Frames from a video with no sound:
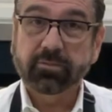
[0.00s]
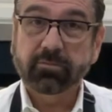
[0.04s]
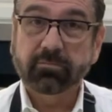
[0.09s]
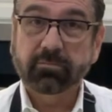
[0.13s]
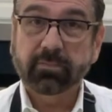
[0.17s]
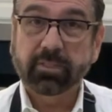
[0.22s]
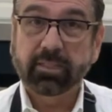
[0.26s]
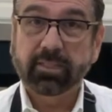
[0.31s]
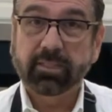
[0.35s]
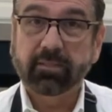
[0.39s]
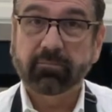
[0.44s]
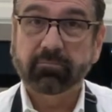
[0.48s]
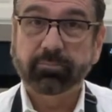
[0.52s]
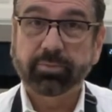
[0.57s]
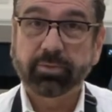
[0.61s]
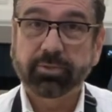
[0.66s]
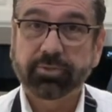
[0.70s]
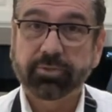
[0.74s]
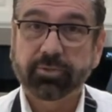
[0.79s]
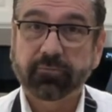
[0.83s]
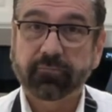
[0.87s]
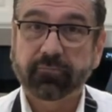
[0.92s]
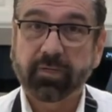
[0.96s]
them, and then
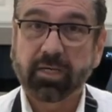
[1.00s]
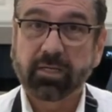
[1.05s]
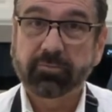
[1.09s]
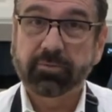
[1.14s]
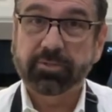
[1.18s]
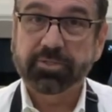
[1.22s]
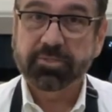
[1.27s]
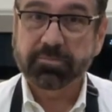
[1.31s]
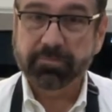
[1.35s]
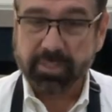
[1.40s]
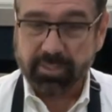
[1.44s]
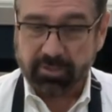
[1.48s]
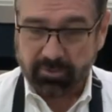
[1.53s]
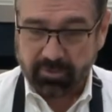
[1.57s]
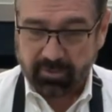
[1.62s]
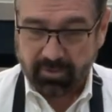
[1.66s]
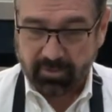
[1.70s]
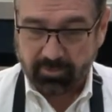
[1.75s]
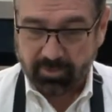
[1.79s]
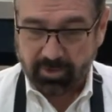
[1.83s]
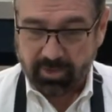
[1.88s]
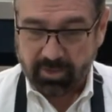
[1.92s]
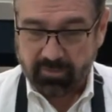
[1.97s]
put your favorite smear on
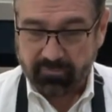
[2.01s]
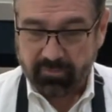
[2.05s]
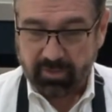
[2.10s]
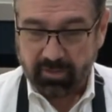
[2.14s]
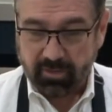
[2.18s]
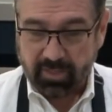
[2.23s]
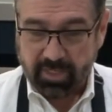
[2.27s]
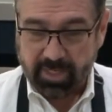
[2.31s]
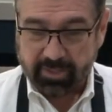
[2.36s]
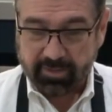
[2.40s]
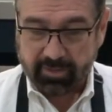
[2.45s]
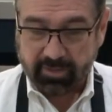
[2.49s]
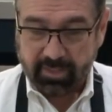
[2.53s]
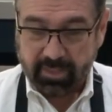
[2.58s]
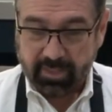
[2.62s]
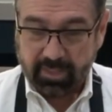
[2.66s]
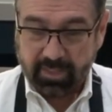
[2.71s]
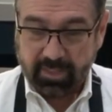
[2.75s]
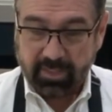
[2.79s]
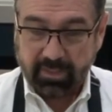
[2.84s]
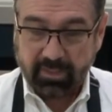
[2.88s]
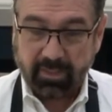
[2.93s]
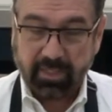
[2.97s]
them, whatever you like.
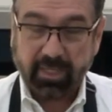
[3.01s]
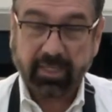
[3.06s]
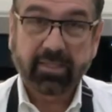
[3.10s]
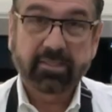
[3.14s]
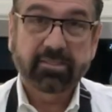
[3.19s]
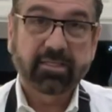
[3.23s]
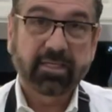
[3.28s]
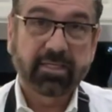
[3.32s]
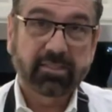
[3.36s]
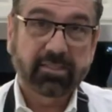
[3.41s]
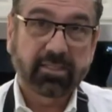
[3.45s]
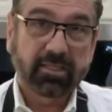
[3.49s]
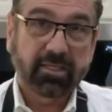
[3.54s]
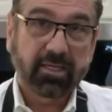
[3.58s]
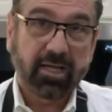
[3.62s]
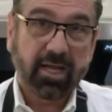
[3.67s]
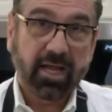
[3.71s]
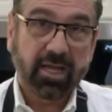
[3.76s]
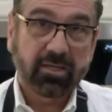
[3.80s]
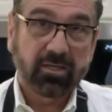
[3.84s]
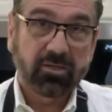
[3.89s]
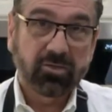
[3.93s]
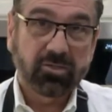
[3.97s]
Like I said, today
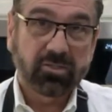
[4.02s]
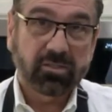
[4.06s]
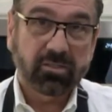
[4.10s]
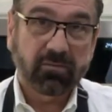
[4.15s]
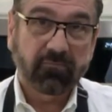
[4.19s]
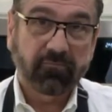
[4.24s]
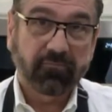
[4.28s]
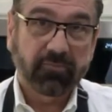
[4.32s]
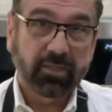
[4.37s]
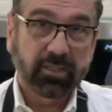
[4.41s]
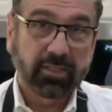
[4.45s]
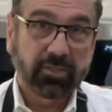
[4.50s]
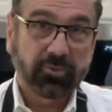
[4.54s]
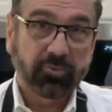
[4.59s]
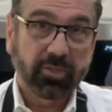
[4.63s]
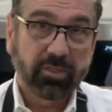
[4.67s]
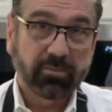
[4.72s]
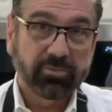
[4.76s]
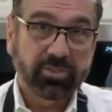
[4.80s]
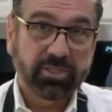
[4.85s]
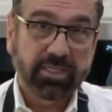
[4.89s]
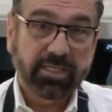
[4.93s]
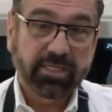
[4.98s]
I used some Philly
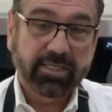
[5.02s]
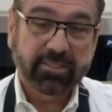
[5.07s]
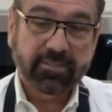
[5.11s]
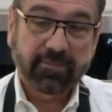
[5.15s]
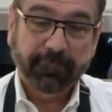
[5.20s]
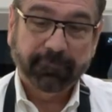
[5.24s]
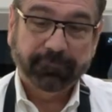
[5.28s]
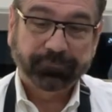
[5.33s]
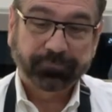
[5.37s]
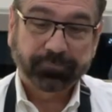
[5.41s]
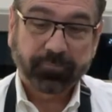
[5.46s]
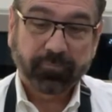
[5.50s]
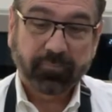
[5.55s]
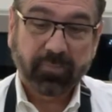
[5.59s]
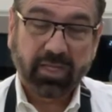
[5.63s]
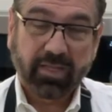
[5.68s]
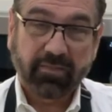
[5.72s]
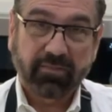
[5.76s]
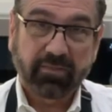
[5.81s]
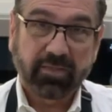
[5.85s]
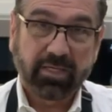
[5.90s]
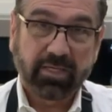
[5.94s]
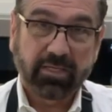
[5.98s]
cream cheese.
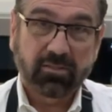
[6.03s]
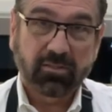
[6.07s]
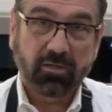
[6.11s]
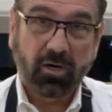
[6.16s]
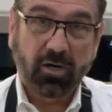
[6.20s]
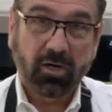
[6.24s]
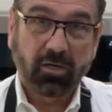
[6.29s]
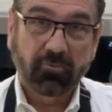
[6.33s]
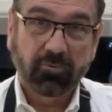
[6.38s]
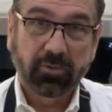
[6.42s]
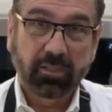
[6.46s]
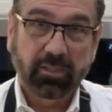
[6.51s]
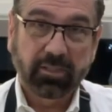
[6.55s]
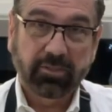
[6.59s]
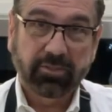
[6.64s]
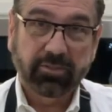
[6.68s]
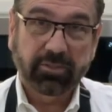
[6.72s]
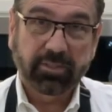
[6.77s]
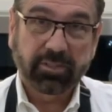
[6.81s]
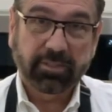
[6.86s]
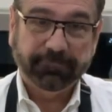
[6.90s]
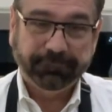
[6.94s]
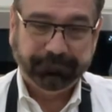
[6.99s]
These are really
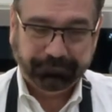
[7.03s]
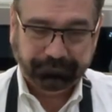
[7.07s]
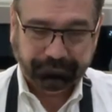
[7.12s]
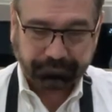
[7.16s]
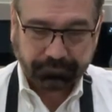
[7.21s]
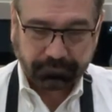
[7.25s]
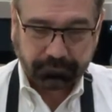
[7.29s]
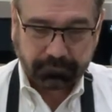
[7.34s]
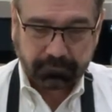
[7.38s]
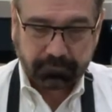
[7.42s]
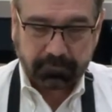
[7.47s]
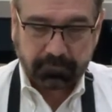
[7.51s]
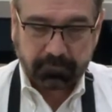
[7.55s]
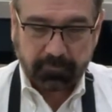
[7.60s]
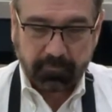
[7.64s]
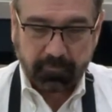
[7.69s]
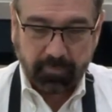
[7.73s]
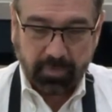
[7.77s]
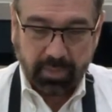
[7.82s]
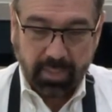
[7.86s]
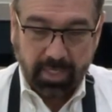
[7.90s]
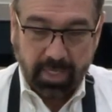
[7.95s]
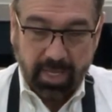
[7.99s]
good.
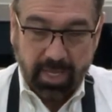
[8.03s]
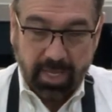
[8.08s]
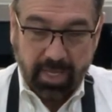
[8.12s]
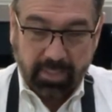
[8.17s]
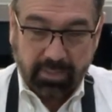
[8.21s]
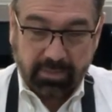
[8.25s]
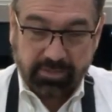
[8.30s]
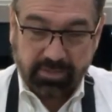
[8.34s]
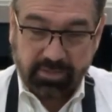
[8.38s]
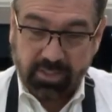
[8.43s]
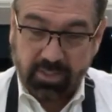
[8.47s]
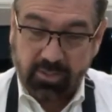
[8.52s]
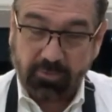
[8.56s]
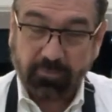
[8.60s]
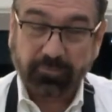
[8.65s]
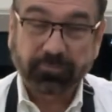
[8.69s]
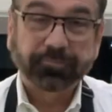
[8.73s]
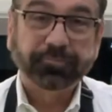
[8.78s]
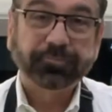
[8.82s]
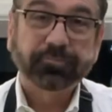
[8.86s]
So